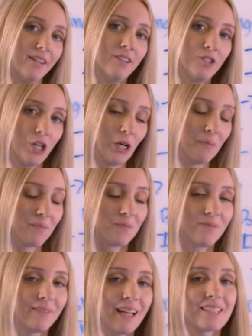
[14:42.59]
So
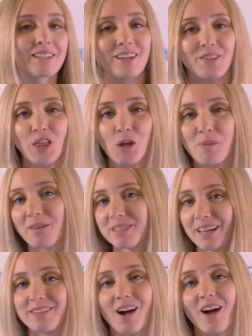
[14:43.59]
that's the good thing about
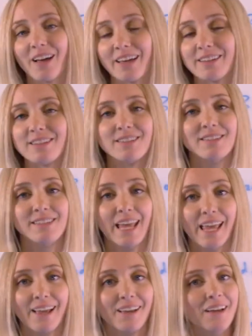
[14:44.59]
TikTok. It doesn't
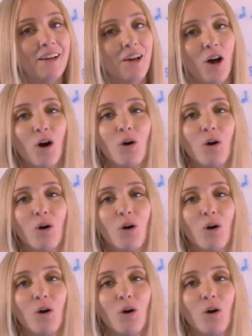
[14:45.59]
take a